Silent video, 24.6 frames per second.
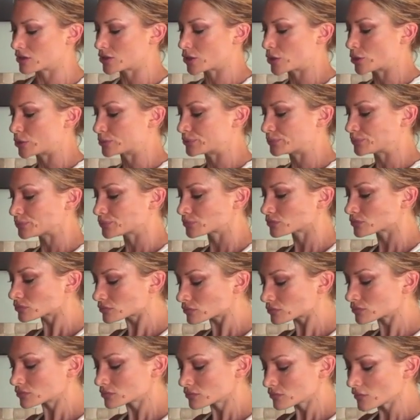So
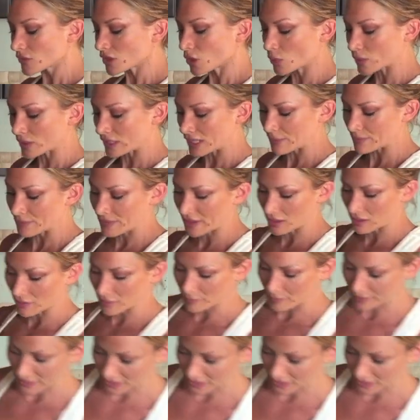I'm gonna put that on the